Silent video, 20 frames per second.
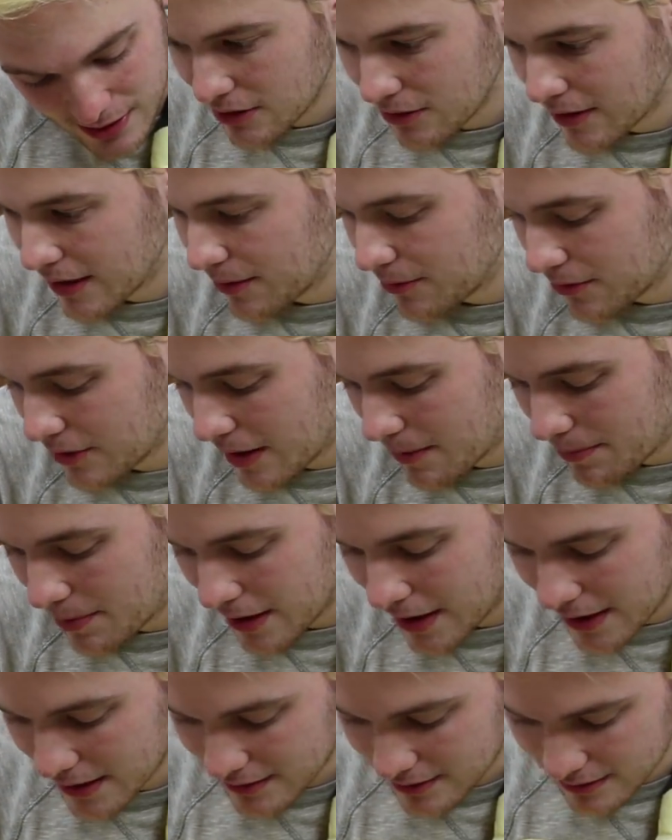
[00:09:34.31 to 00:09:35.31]
Alright, well that
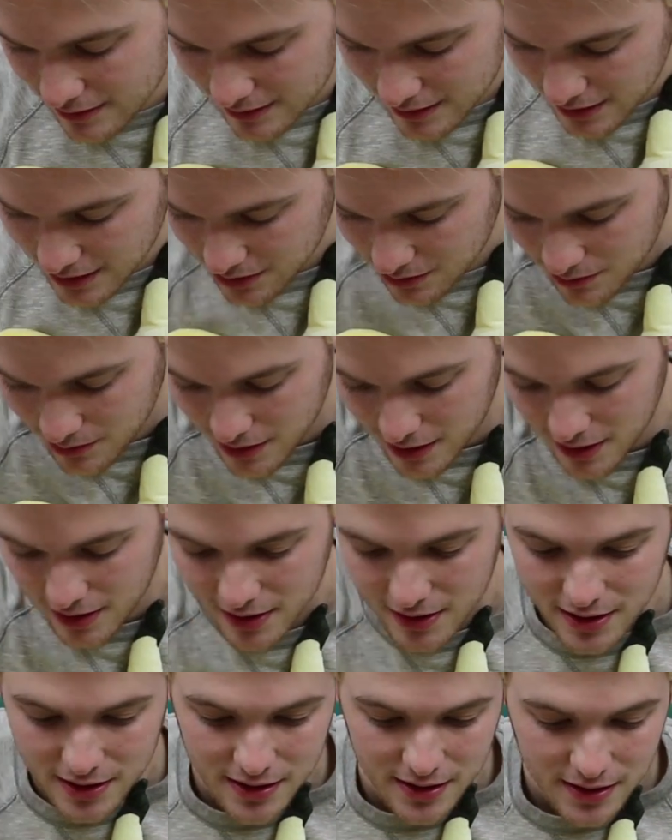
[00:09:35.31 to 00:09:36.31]
box isn't gonna
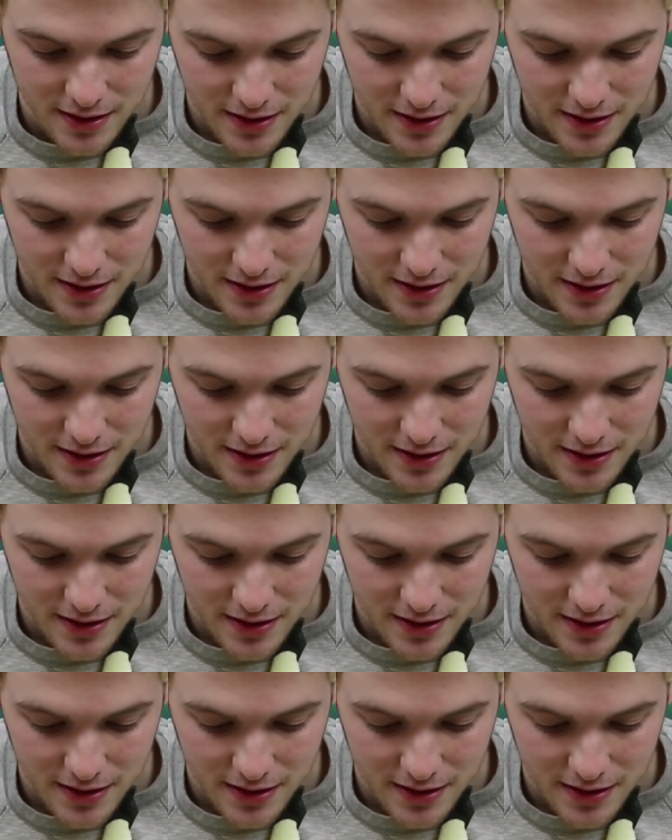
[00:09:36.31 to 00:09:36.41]
work.